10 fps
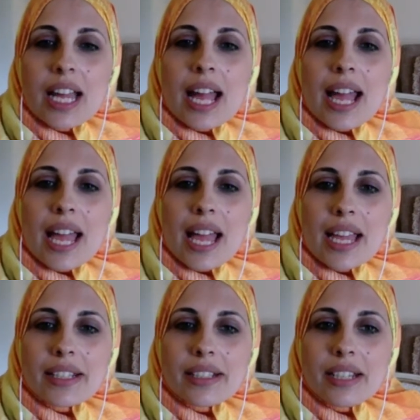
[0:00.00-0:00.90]

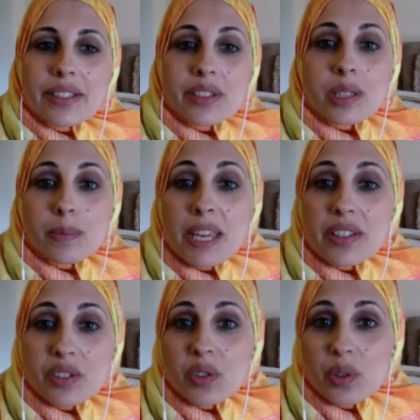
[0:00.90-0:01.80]
And it
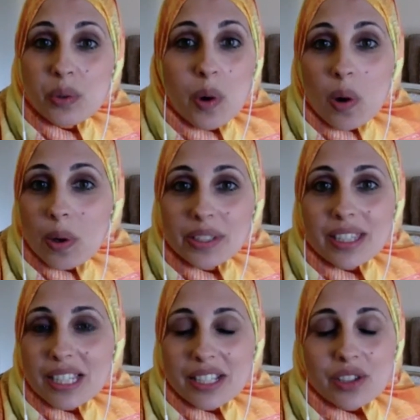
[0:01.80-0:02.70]
speaks to all the
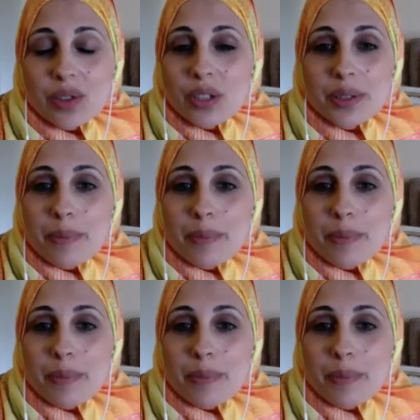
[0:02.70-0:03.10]
things you just